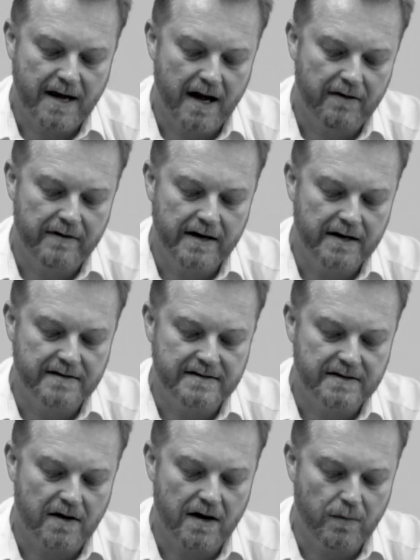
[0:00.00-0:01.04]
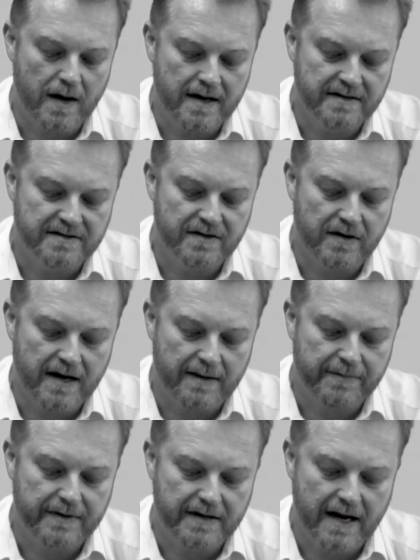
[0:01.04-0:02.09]
colouring in sideways, not
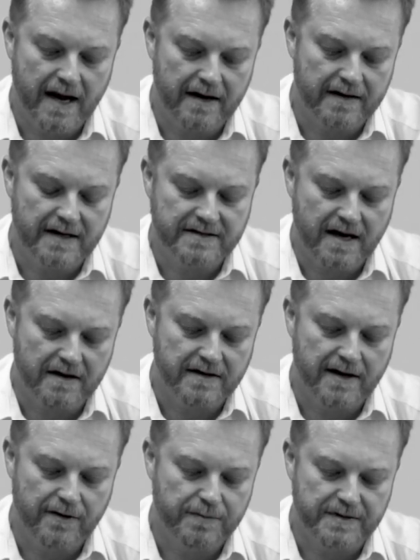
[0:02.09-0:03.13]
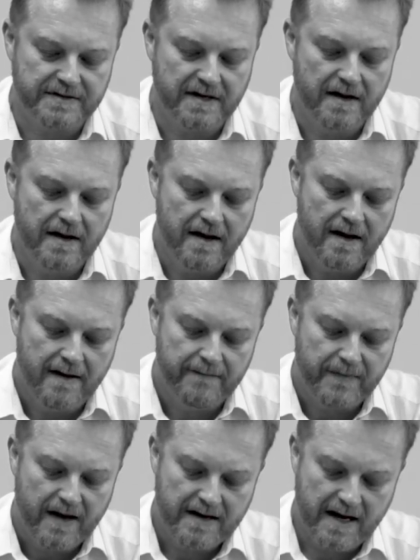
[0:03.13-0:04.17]
up and down? That's going to help us.
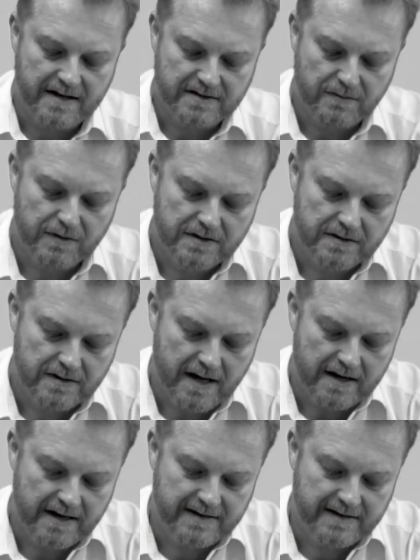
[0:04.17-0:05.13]
Next I want to do that